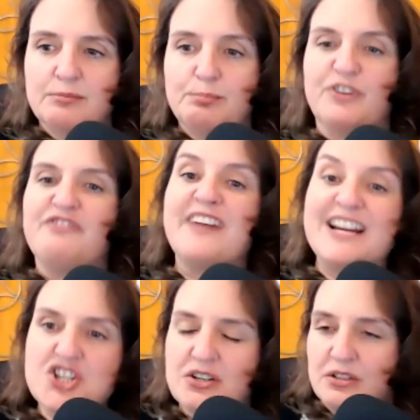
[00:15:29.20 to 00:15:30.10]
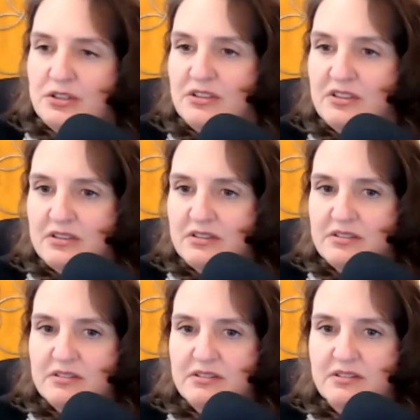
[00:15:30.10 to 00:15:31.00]
professional
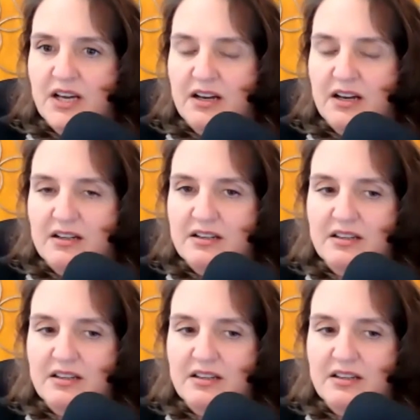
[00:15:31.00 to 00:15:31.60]
uh,